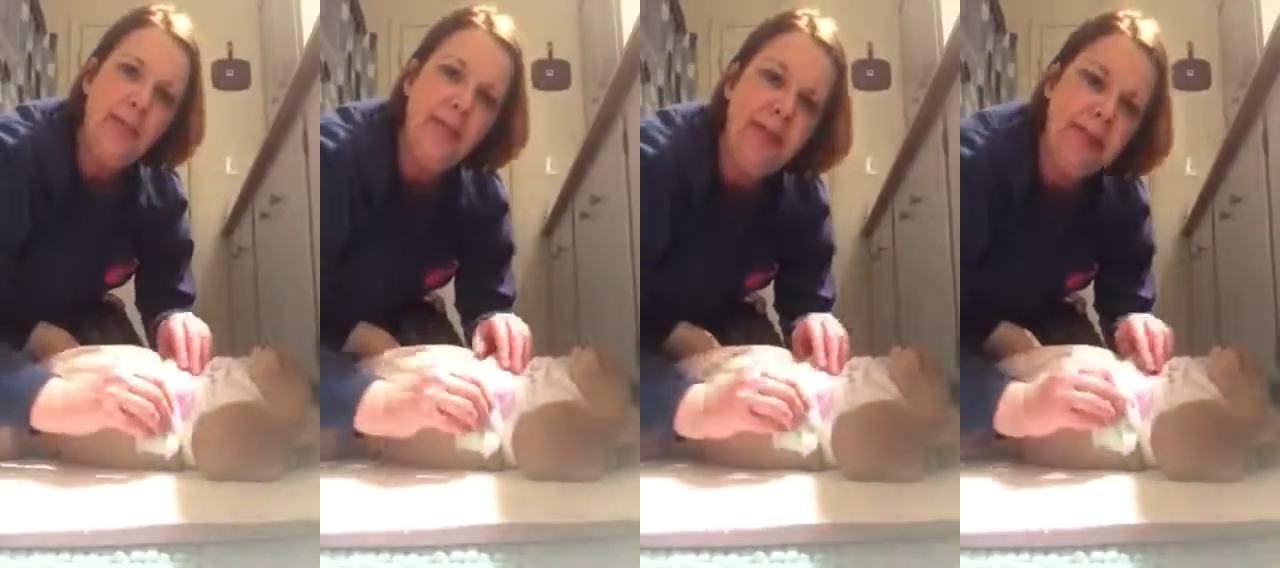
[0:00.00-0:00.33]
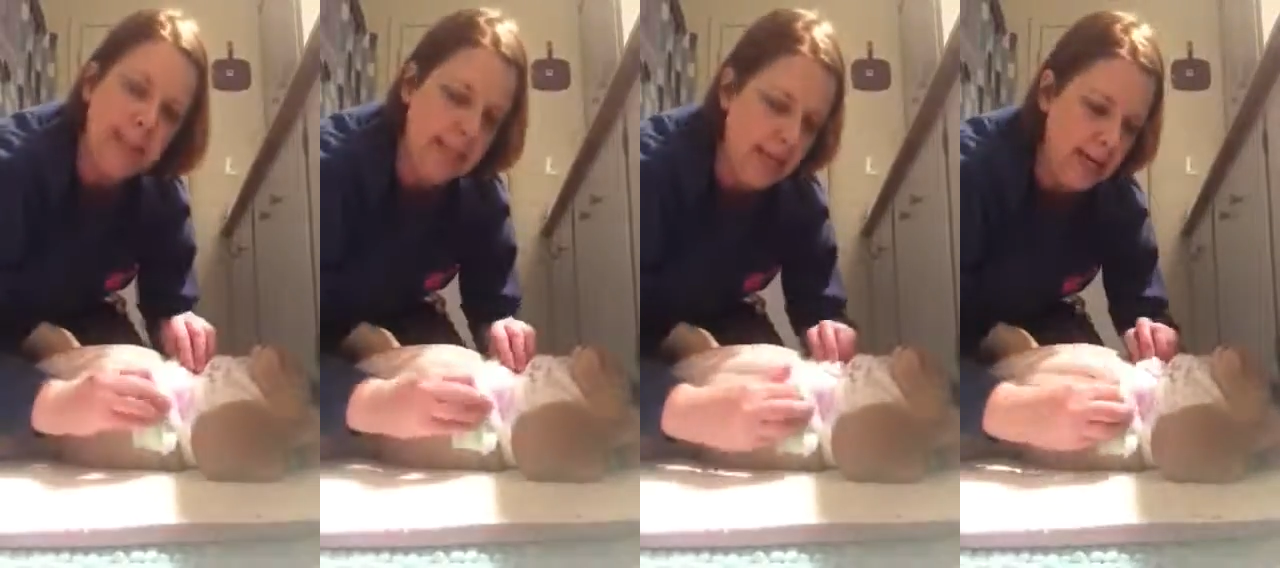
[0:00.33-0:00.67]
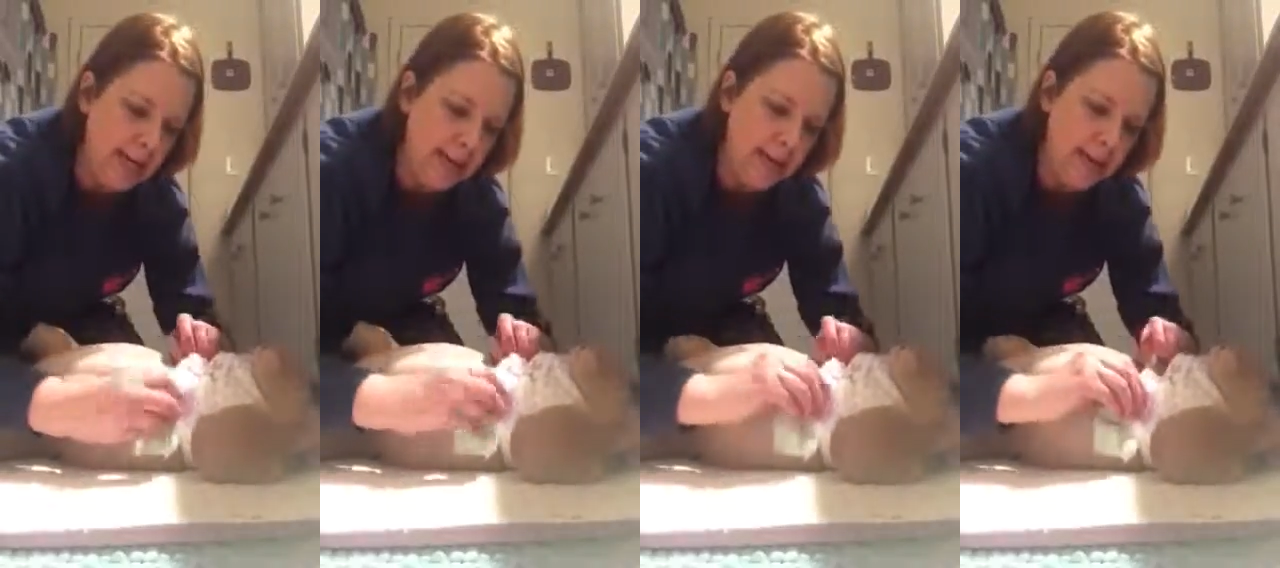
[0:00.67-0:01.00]
Then I
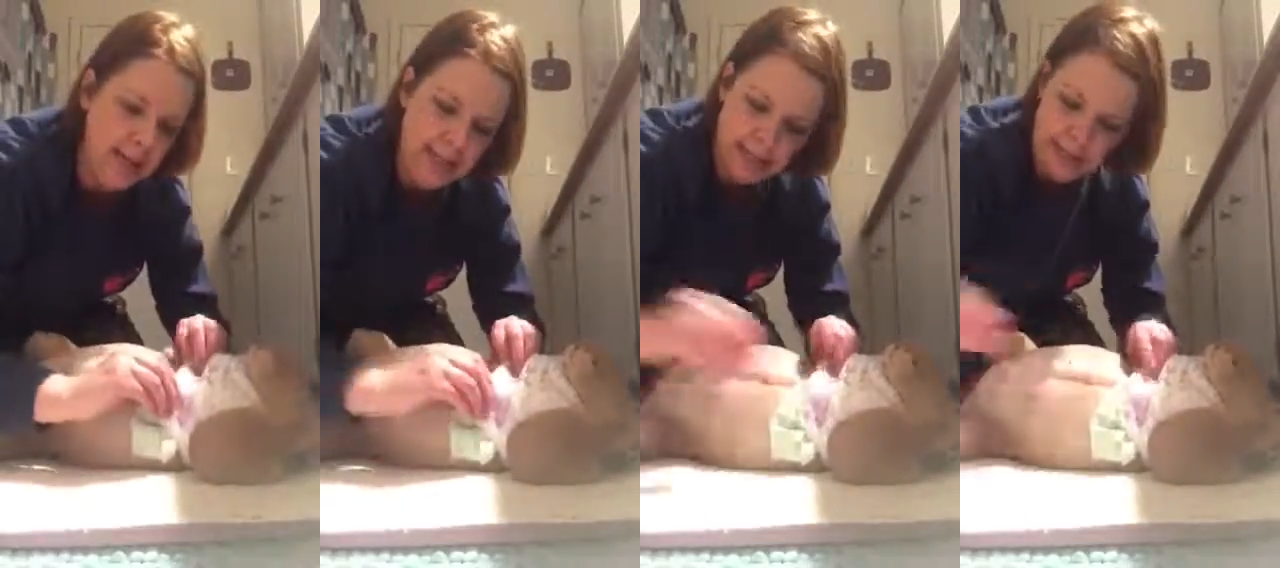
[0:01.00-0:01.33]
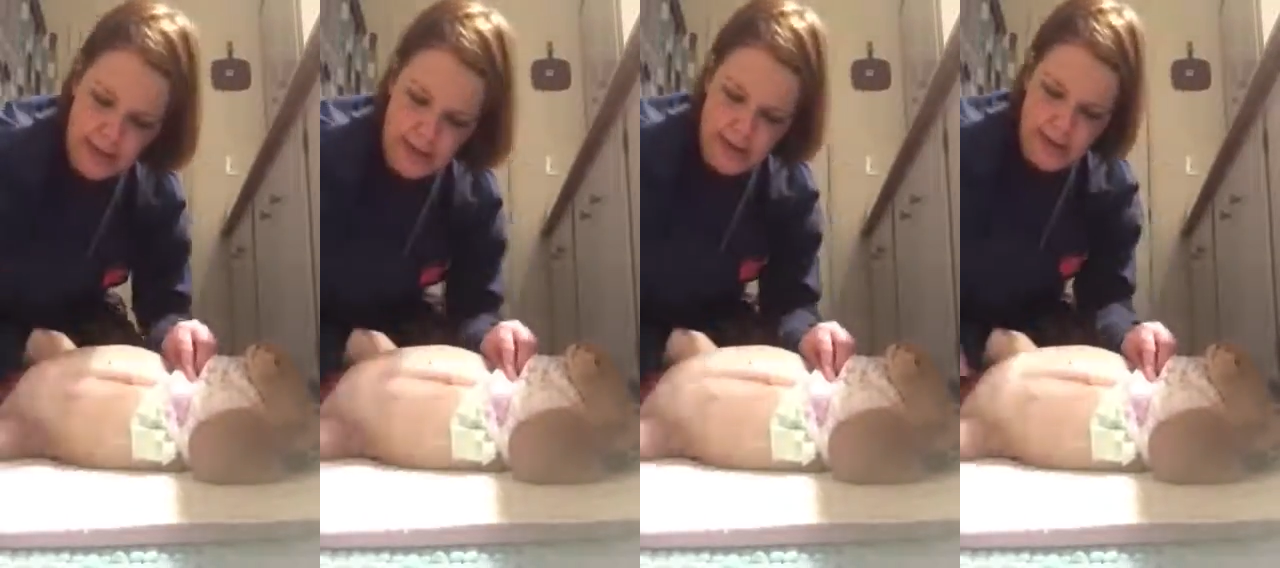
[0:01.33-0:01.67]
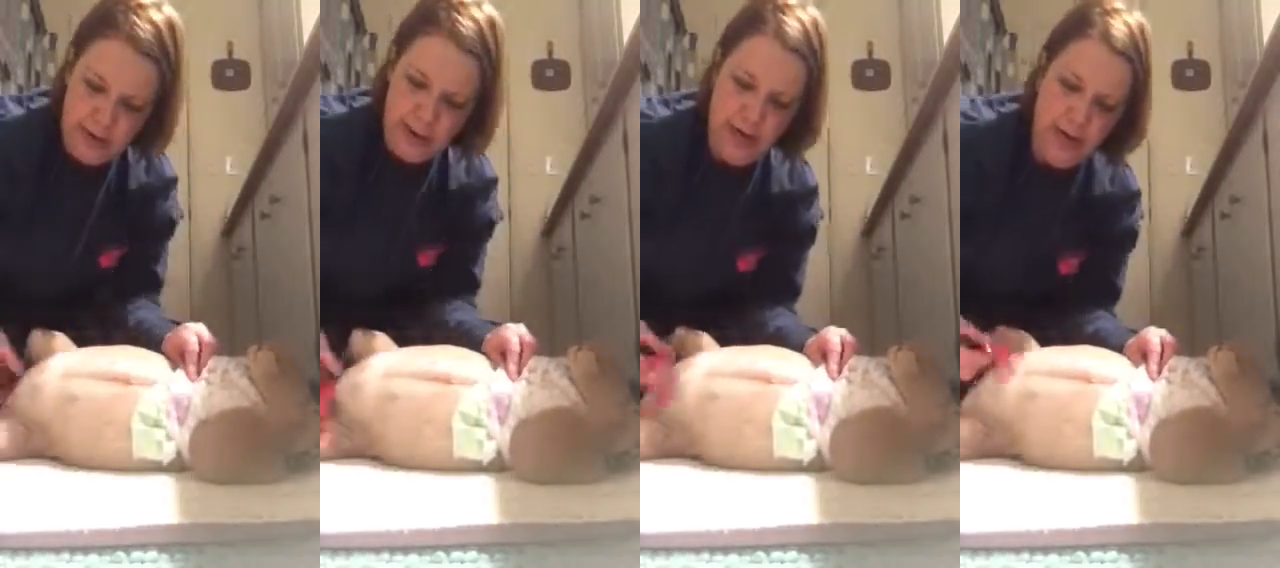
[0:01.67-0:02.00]
tuck this
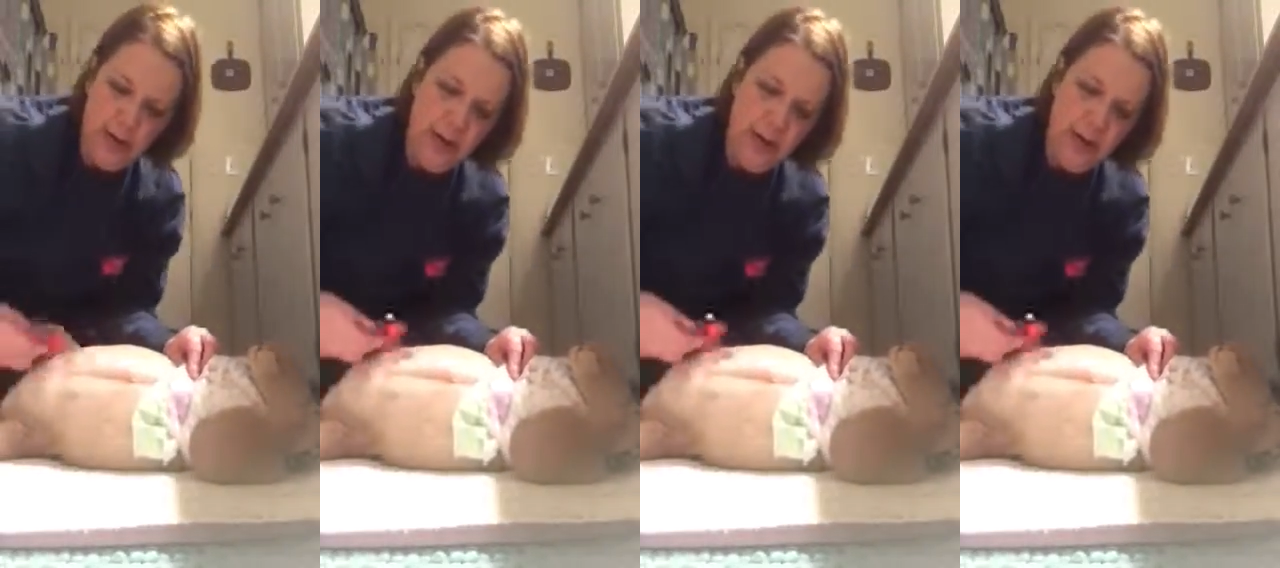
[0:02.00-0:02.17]
under